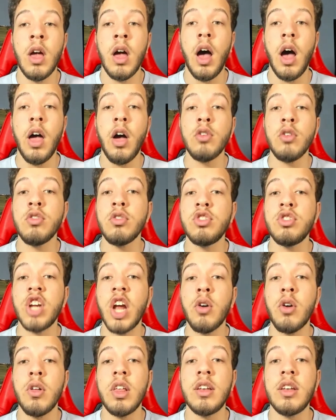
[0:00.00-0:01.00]
I also
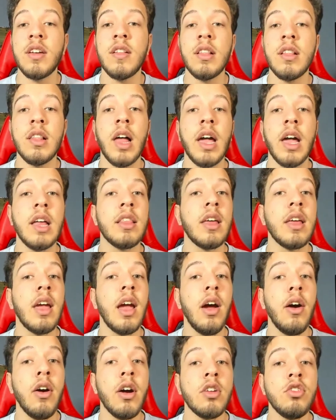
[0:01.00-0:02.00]
generally didn't like the
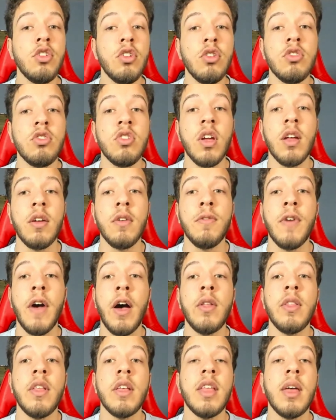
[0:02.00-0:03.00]
characters and
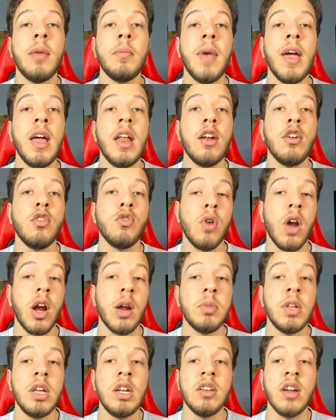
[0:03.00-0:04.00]
found that they made
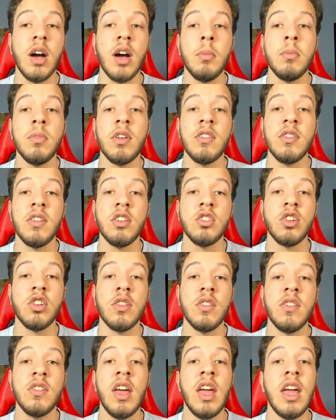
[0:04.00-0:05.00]
incredibly dumb
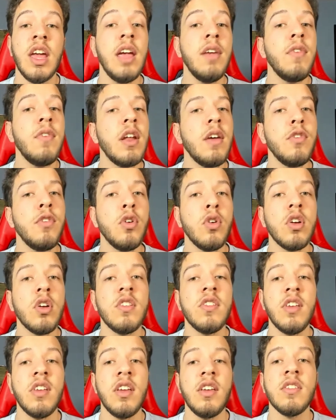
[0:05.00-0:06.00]
decisions, even if you
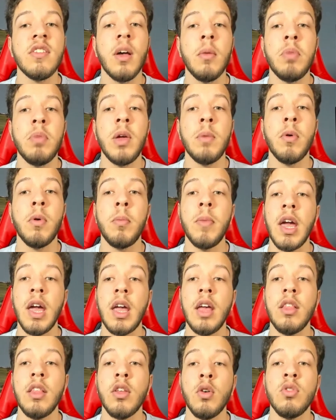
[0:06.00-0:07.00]
could see some people
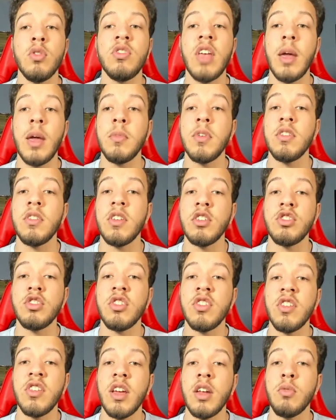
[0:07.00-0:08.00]
making those same
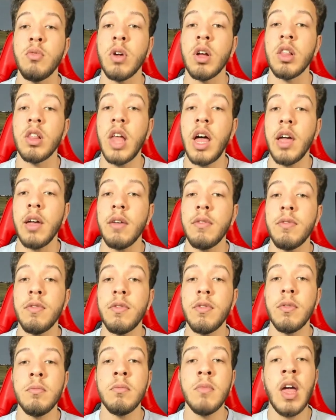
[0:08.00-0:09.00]
decisions in real life.
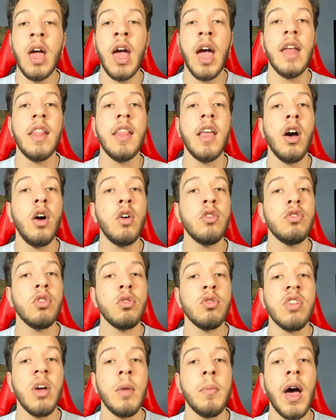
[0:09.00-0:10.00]
And they also
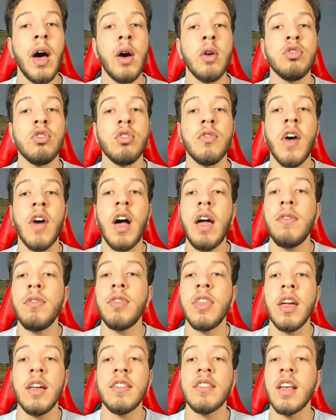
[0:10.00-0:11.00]
somehow survived
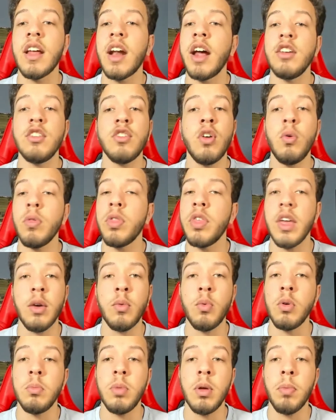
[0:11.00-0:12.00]
things that I don't
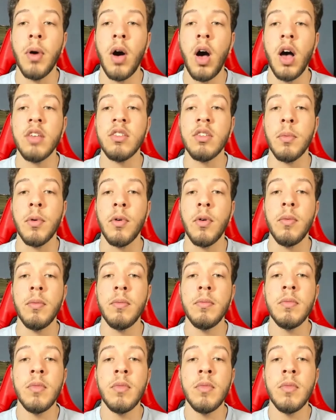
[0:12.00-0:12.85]
think would be possible.